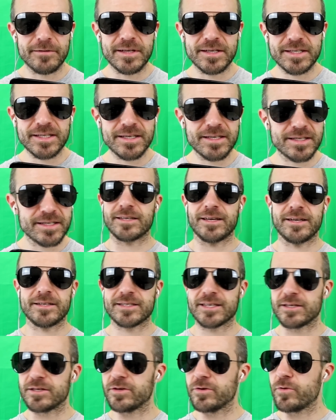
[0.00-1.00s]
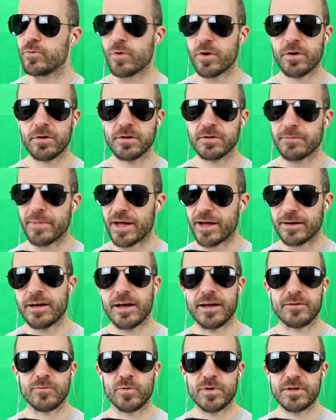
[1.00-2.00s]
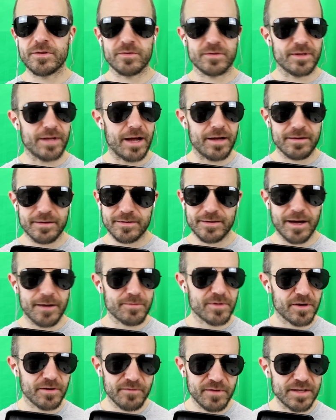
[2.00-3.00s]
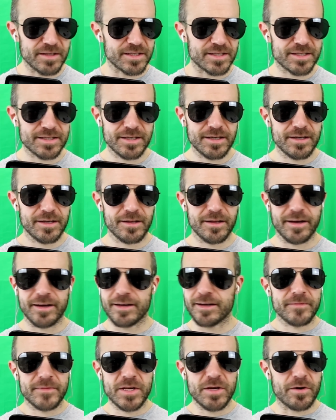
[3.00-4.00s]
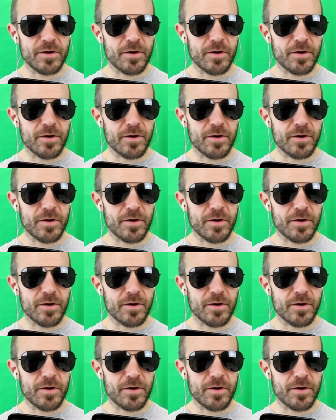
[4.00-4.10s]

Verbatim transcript: This is, it's a new world, man. And we, I, I'm convinced like, you